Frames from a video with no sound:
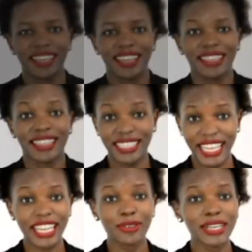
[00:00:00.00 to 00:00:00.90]
The
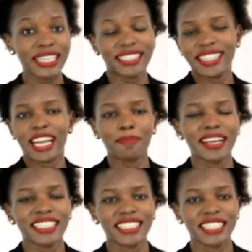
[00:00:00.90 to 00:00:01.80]
second one is the
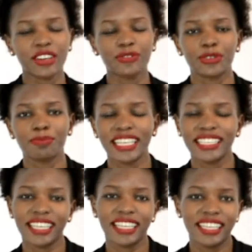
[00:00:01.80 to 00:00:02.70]
capacity of your
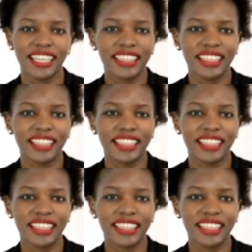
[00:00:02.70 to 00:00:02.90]
blender.